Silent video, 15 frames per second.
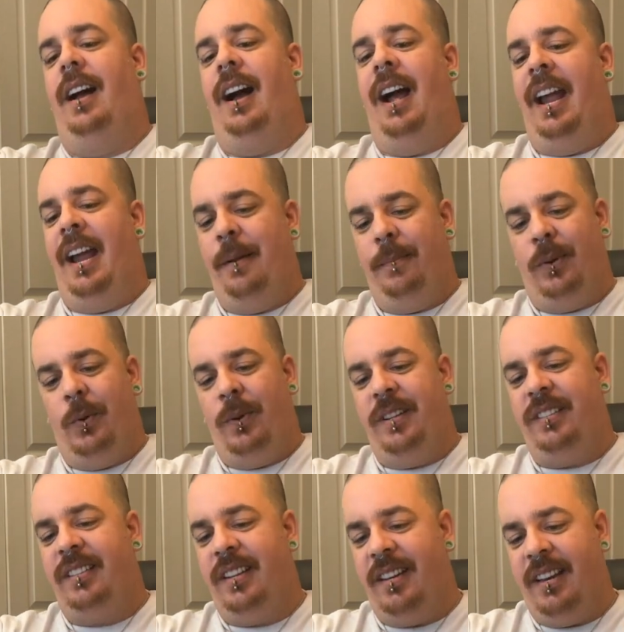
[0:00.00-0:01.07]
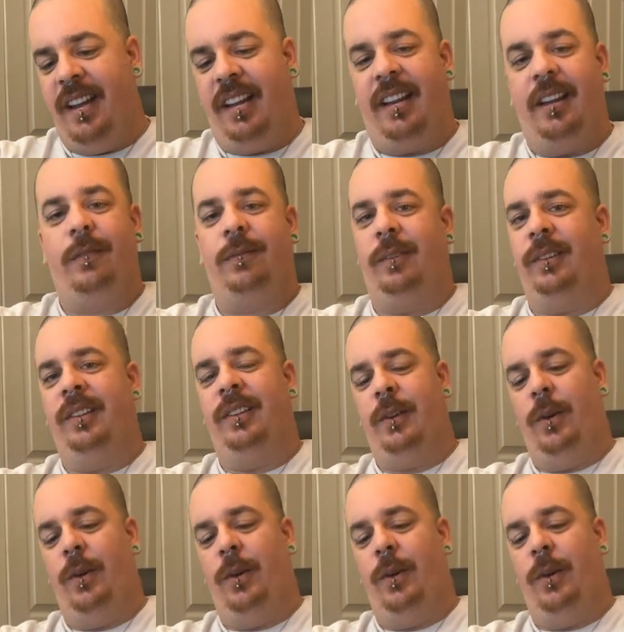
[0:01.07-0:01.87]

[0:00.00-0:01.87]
I am going to nick it for the